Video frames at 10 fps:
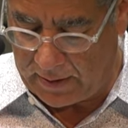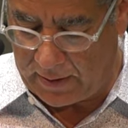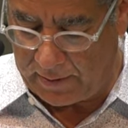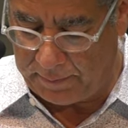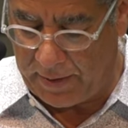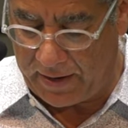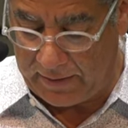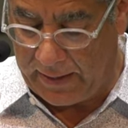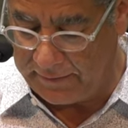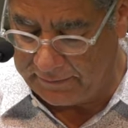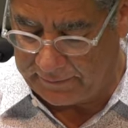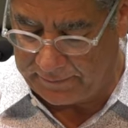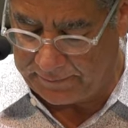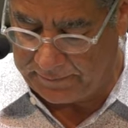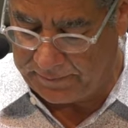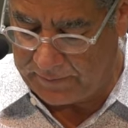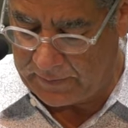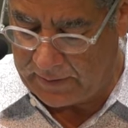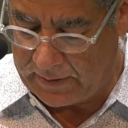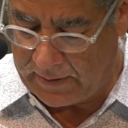uh, by love.
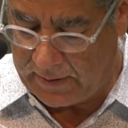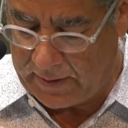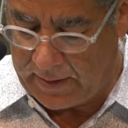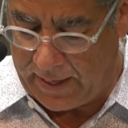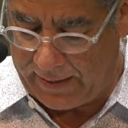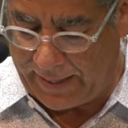And